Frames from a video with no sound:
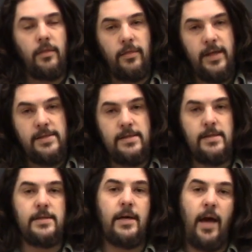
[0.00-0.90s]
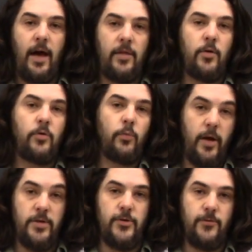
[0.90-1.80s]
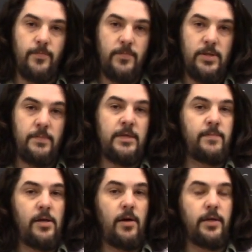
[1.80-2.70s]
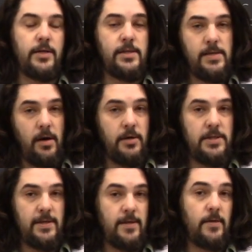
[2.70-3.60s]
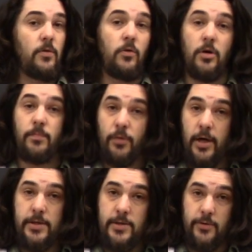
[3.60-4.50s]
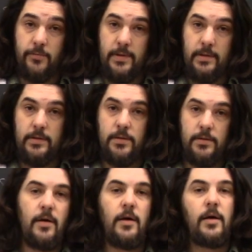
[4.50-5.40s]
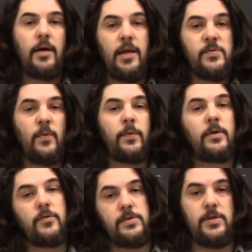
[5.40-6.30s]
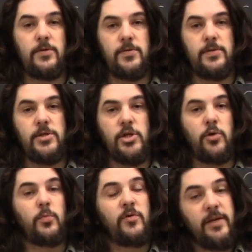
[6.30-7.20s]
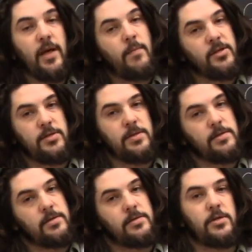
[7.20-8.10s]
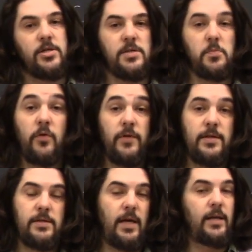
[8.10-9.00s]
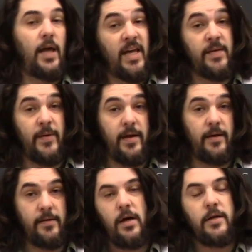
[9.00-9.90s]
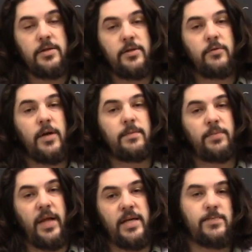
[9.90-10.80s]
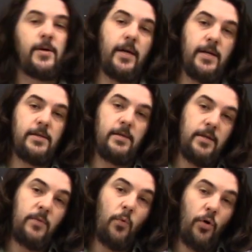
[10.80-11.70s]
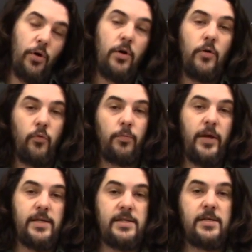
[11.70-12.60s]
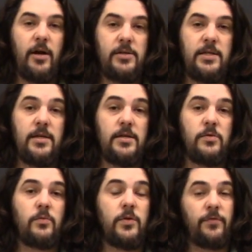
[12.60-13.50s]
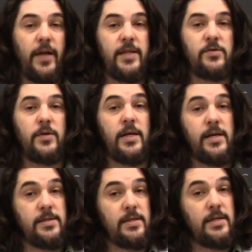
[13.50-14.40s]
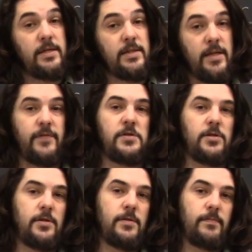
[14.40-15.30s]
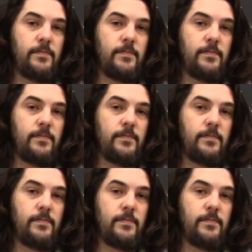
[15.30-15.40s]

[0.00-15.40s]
This is a cathode ray tube, sometimes called a CRT or a Braun tube. It is what we used to use to show moving images, such as movies and anime, until the great plasma LCD war replaced CRTs with flat-screen LCD televisions.